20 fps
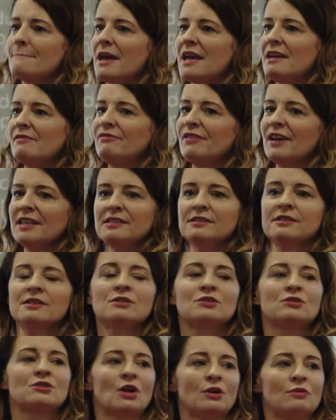
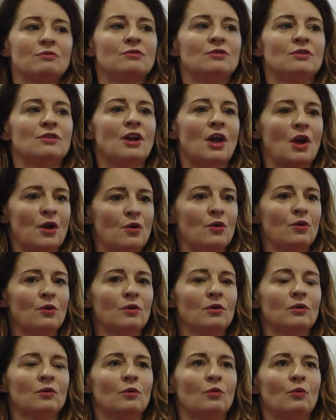Investors don't
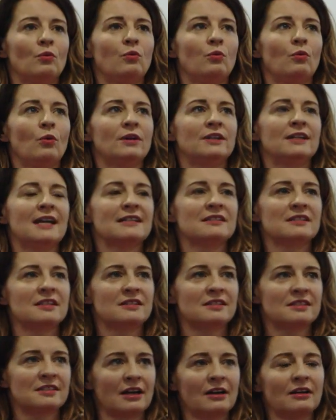know
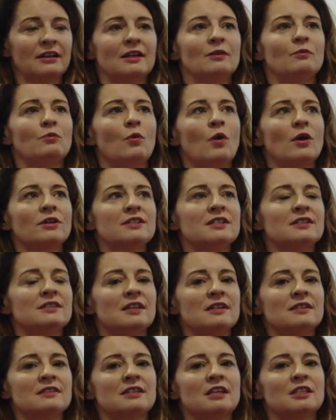necessarily what it
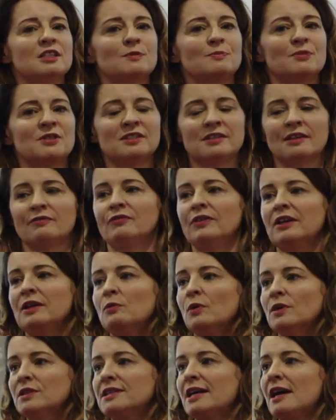is they specifically
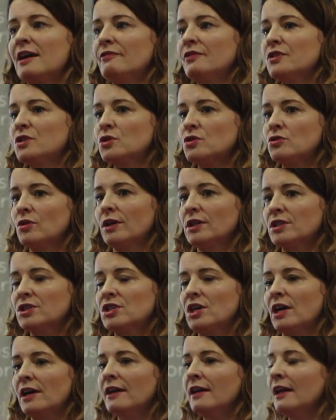want out of a
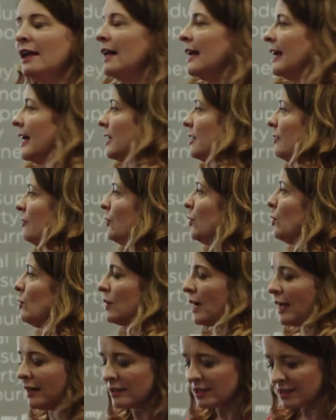structure. And if you
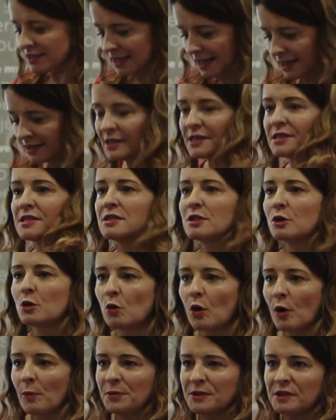kind of say, this is a
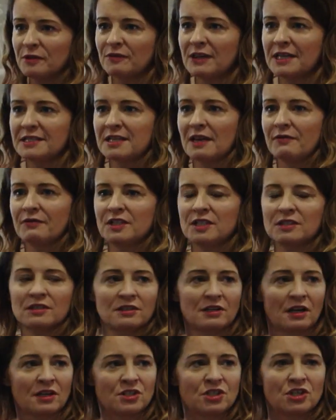cooperative, let's have a
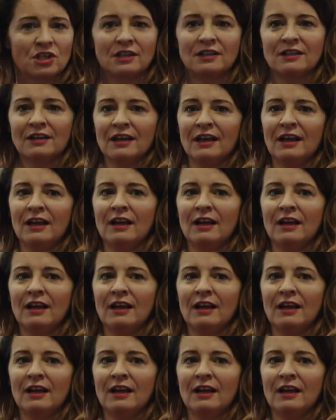discussion,